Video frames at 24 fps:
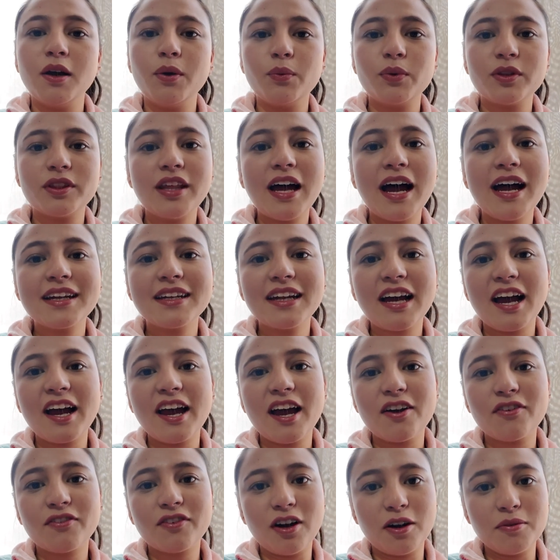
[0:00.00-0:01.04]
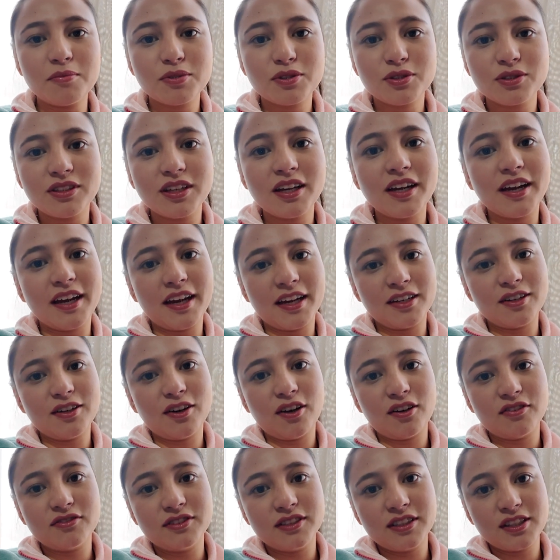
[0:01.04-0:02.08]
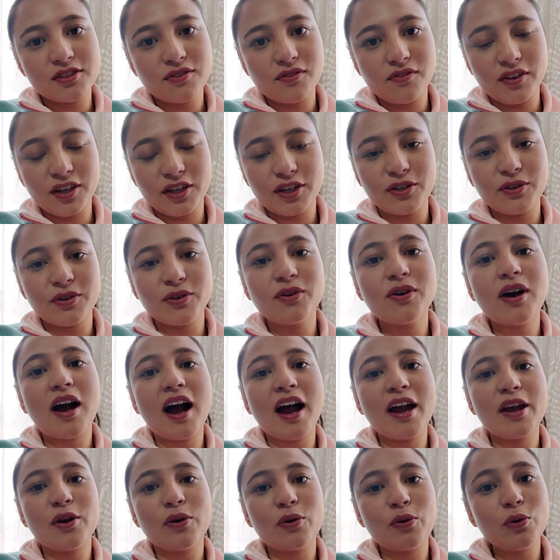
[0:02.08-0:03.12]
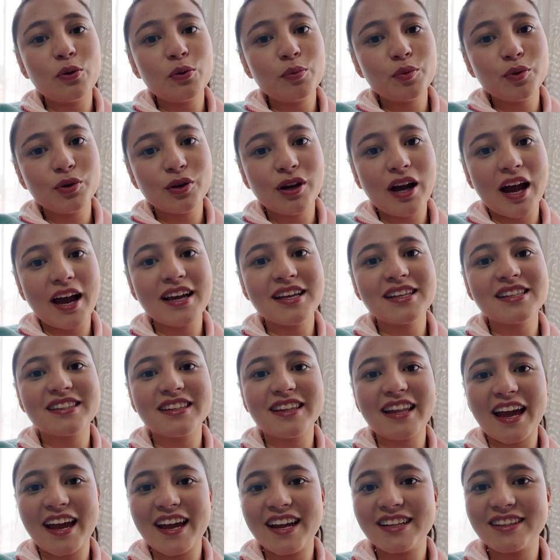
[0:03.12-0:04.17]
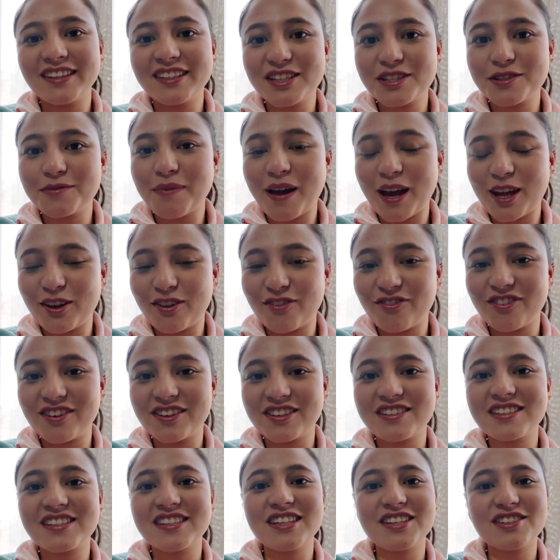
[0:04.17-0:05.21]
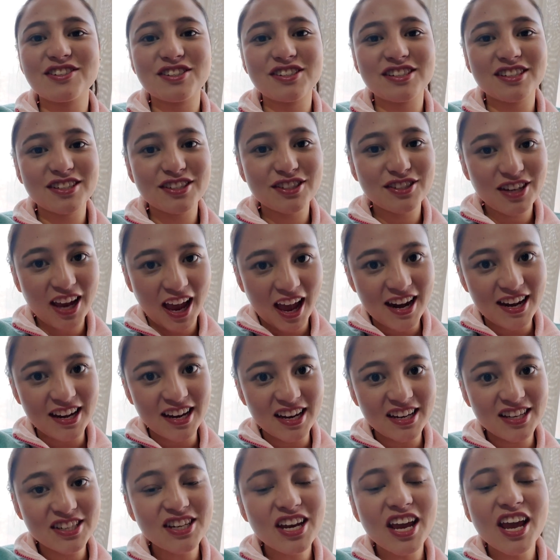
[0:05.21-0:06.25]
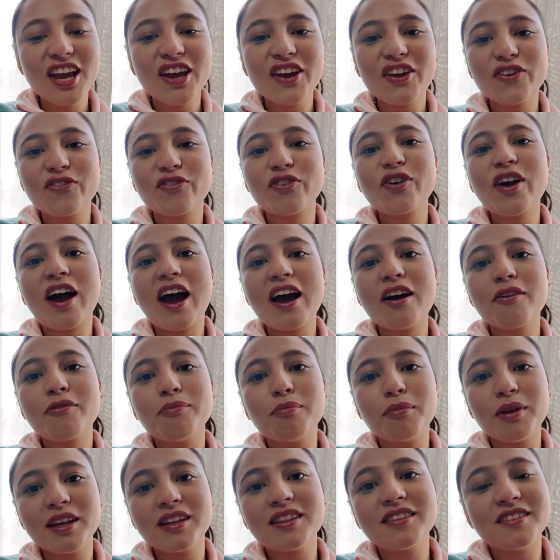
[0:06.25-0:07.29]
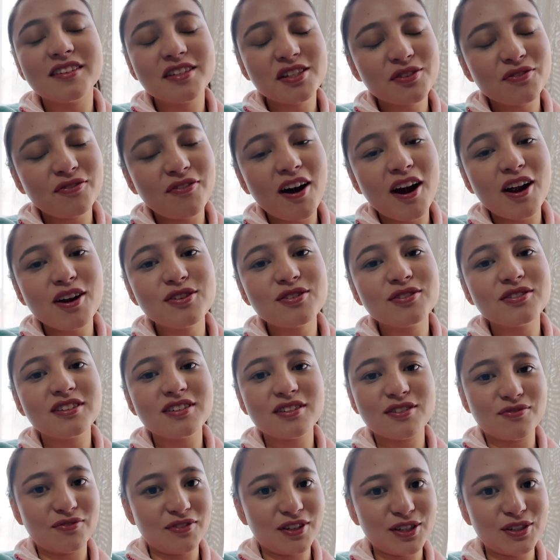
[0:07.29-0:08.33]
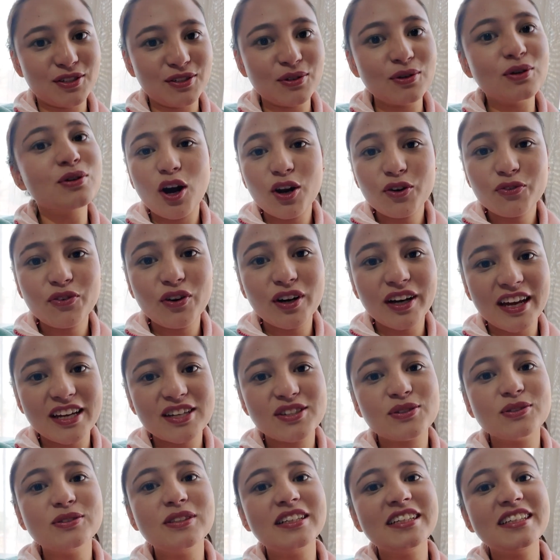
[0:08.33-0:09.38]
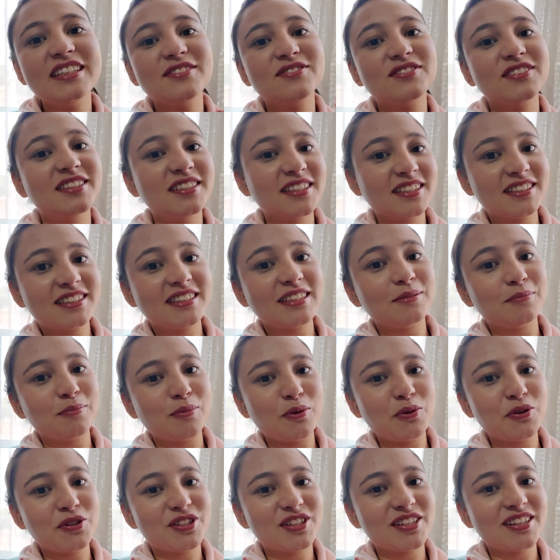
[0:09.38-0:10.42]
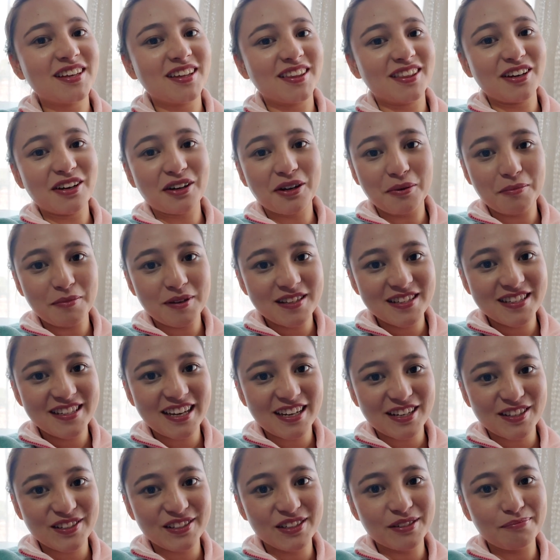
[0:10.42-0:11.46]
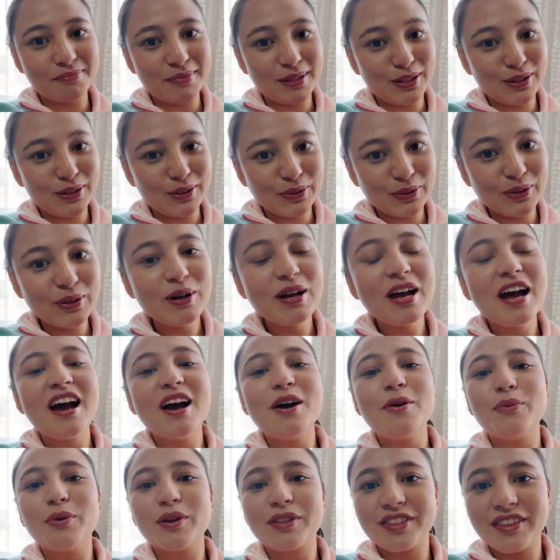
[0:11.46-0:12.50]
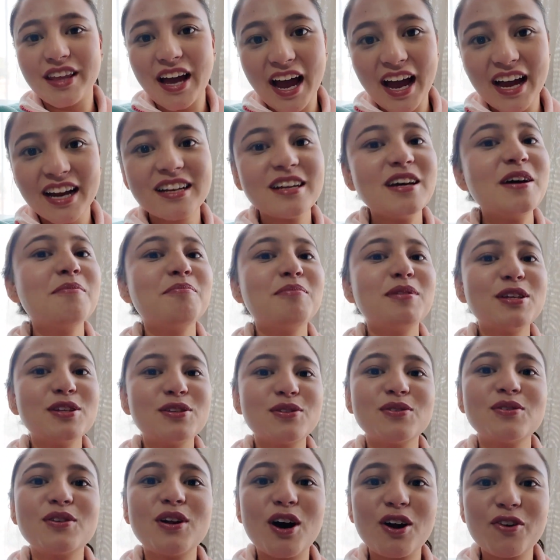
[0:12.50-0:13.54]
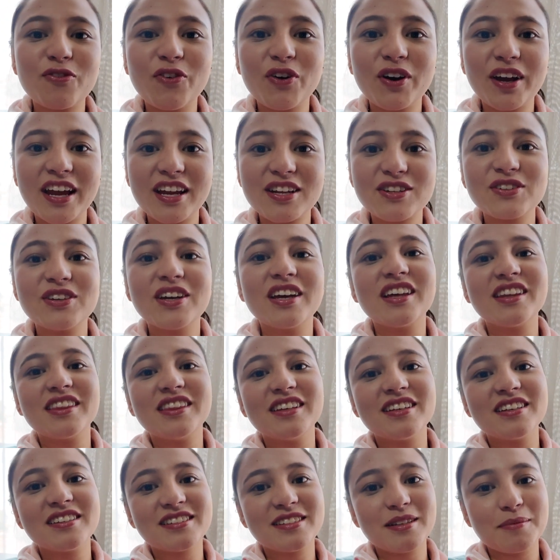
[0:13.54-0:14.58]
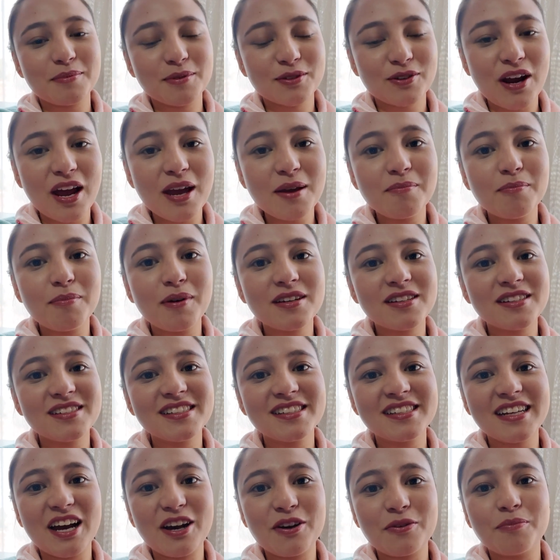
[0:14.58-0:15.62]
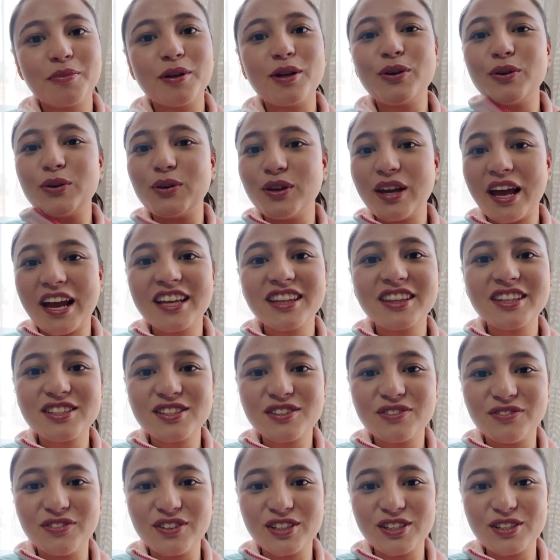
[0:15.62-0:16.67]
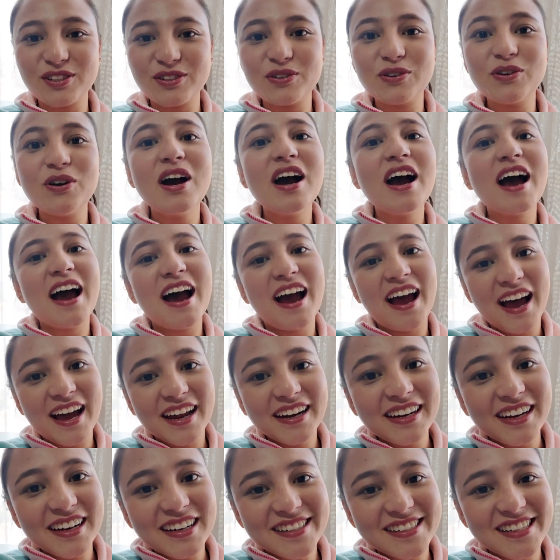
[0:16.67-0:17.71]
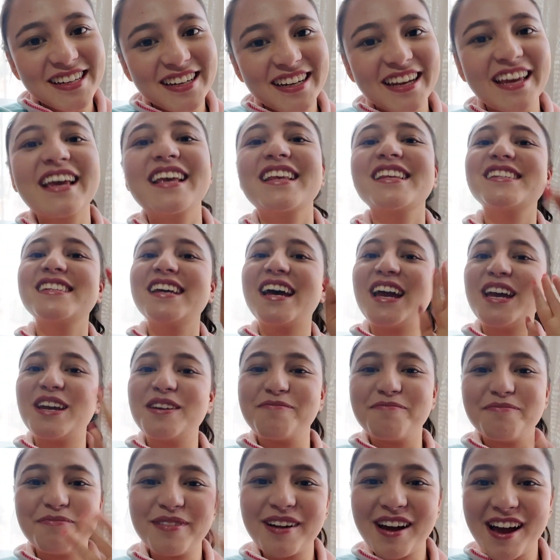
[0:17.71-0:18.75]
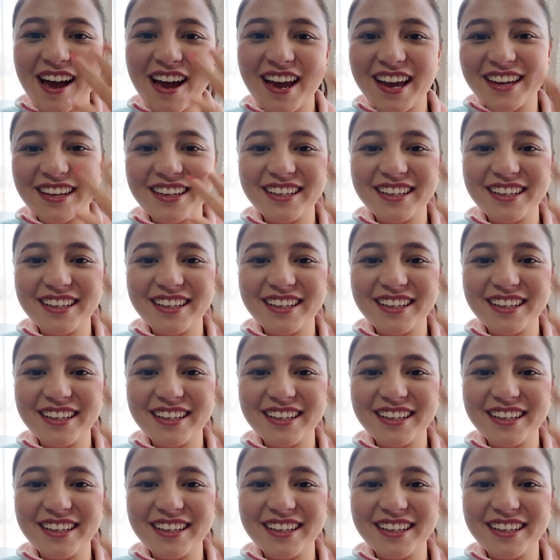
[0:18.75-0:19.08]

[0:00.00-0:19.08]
see. With that, I have come to the end of this video. I hope you guys like this manifestation challenge. If you have made this far to this video, do not forget to leave this emoji in the comment section below. With that, please do not forget to hit the subscribe button down below, like this video, and until next time,